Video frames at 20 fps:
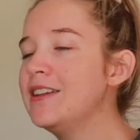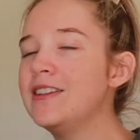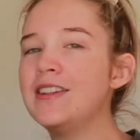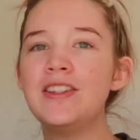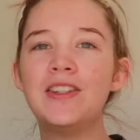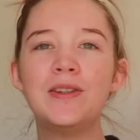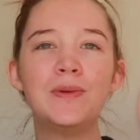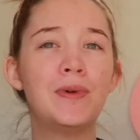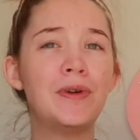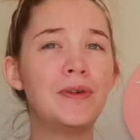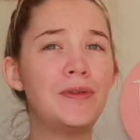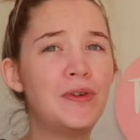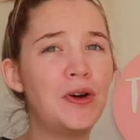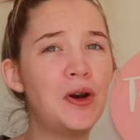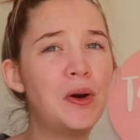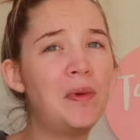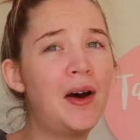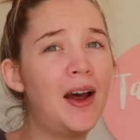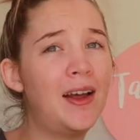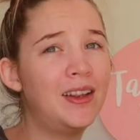Did you
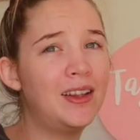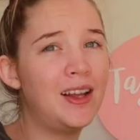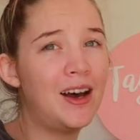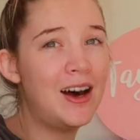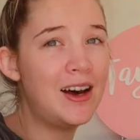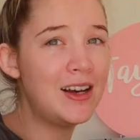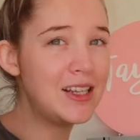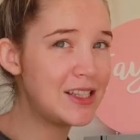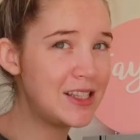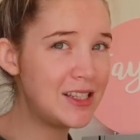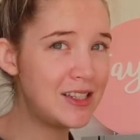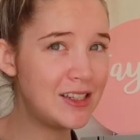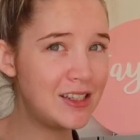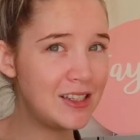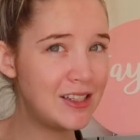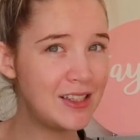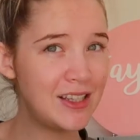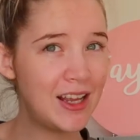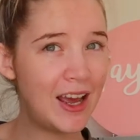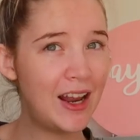prefer my last
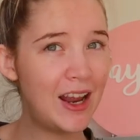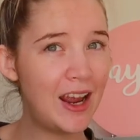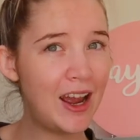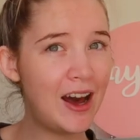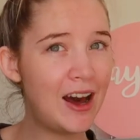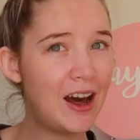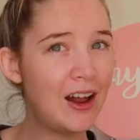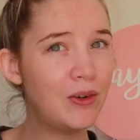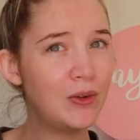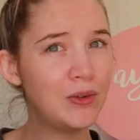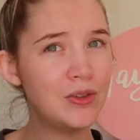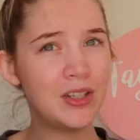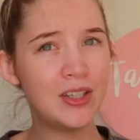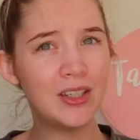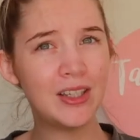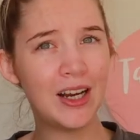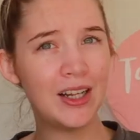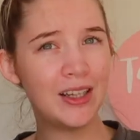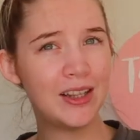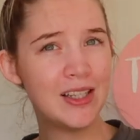set out, or do you
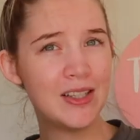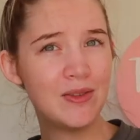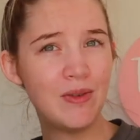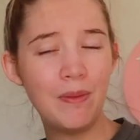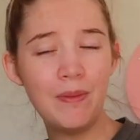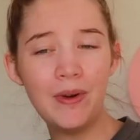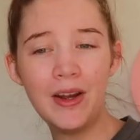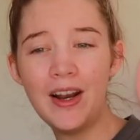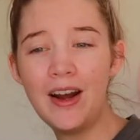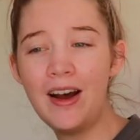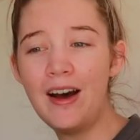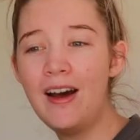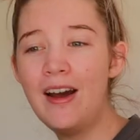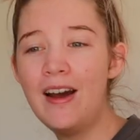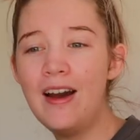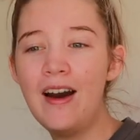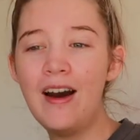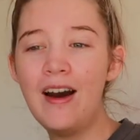like this one better?